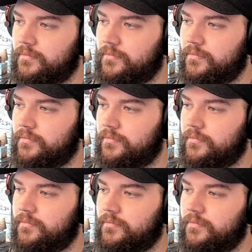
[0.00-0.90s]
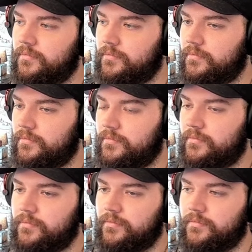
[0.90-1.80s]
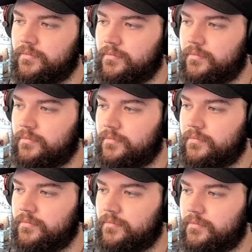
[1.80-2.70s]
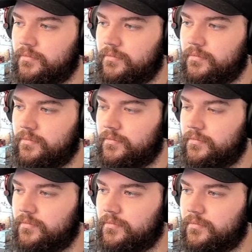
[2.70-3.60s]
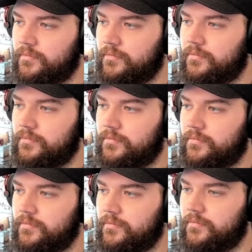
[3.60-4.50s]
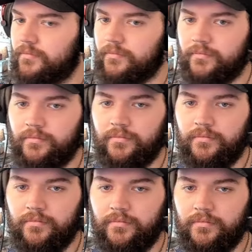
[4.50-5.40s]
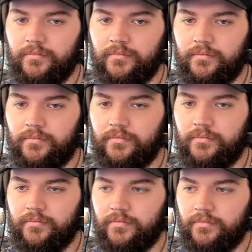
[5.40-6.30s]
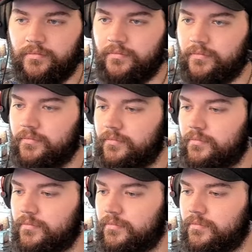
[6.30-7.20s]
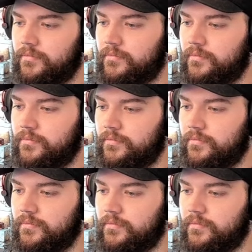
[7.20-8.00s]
This person isn't speaking.